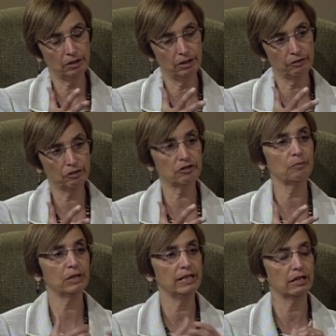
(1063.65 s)
here is
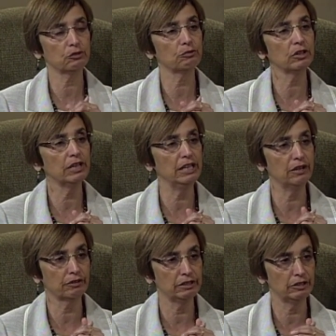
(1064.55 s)
something that's really
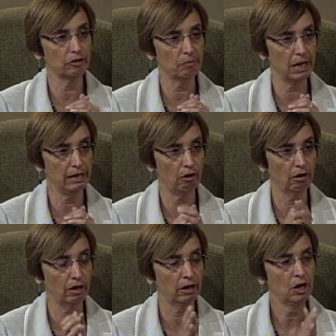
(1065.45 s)
near and dear to my
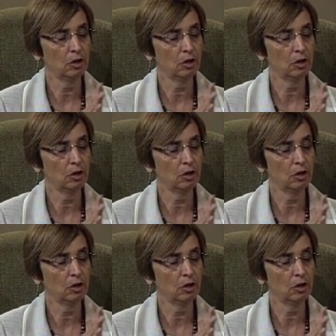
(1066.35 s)
heart,